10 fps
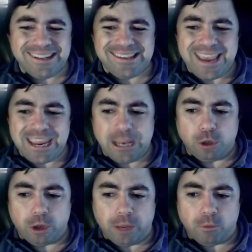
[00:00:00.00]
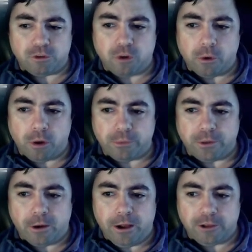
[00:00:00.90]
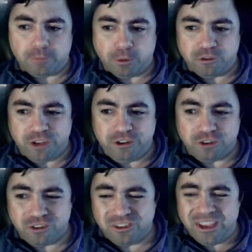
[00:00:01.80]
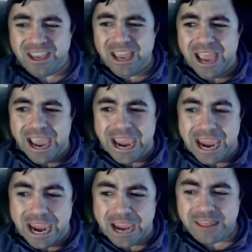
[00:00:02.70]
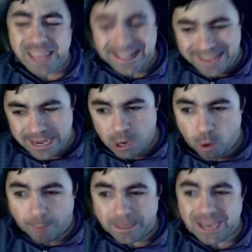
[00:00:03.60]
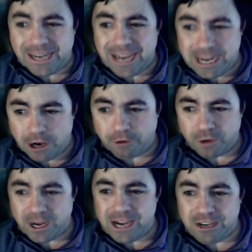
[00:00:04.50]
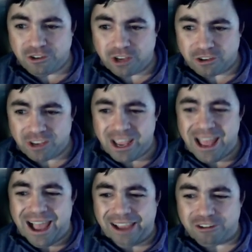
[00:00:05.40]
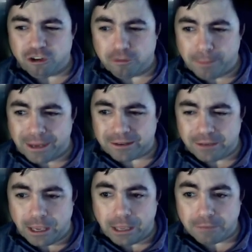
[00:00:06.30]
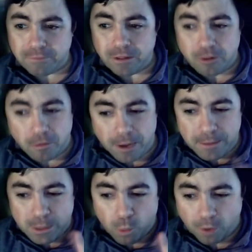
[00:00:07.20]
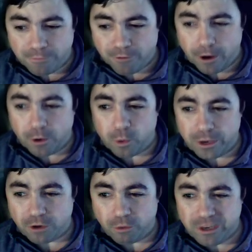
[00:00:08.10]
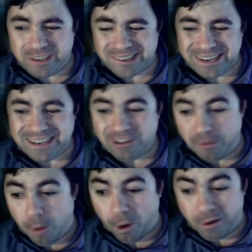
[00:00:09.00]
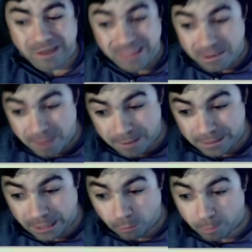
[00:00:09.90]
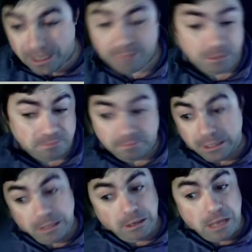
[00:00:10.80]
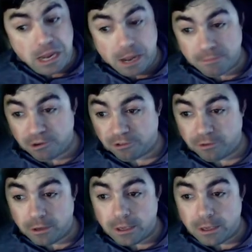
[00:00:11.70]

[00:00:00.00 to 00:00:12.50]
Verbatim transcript: taking a look at what's going on with their hospitalizations. And that did go up again, 886. I suspect uh, there may be one final increase tomorrow, and then maybe they will peak. But hey, I'm just